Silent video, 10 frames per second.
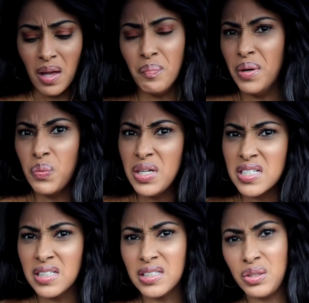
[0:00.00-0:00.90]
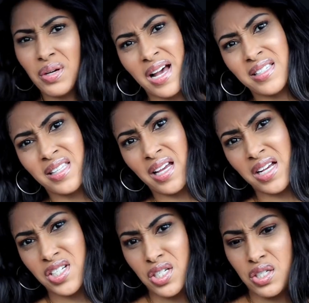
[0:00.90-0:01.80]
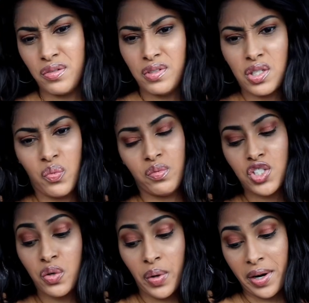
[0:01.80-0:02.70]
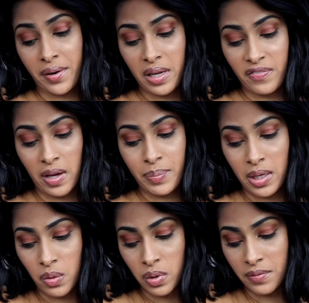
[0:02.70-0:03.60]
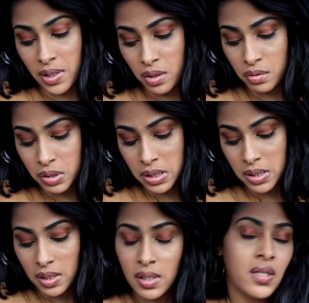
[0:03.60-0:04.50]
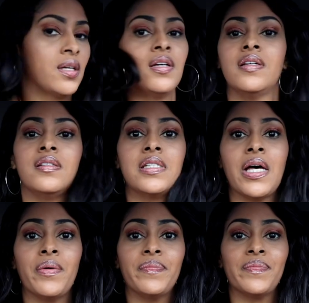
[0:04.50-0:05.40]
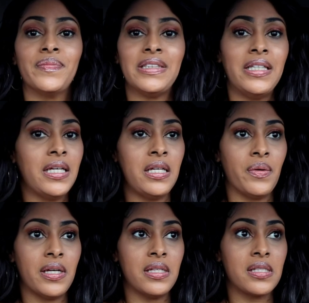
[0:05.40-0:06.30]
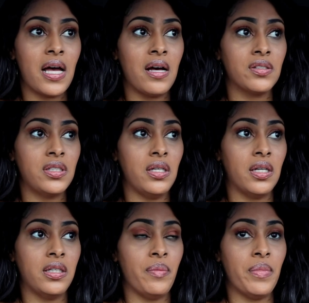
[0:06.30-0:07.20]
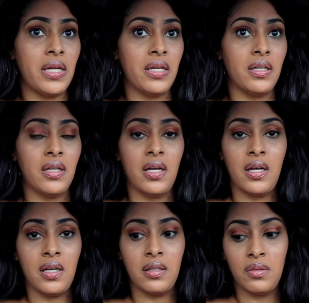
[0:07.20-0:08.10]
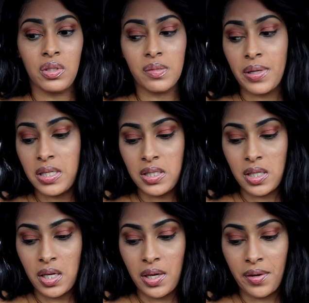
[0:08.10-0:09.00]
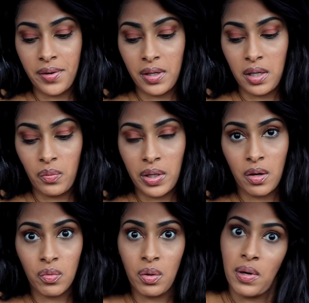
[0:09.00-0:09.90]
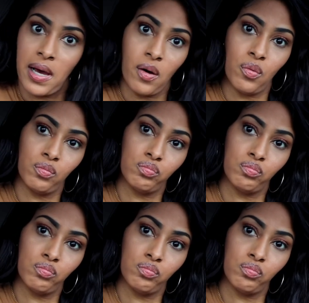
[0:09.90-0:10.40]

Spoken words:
But which look do you guys think I should wear if I pick one of those? So, anyways, I'll see y'all in a minute once my niece get here and we gonna roll out.